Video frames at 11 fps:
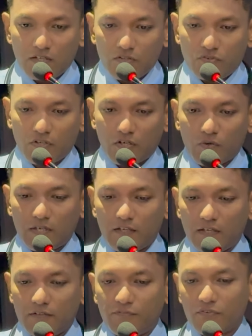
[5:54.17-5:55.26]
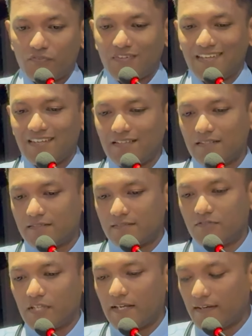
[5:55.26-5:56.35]
So if you see this
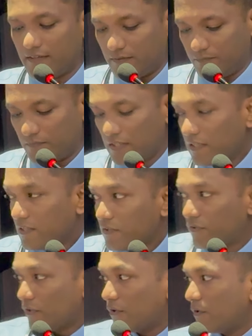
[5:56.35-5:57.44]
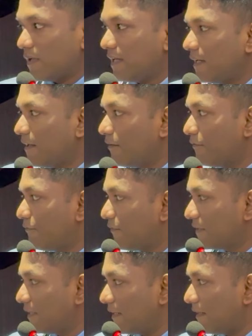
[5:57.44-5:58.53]
diagram, so
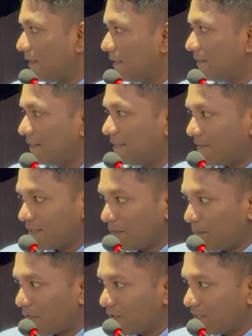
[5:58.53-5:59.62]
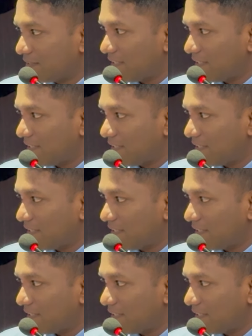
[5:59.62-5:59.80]
for the reciprocal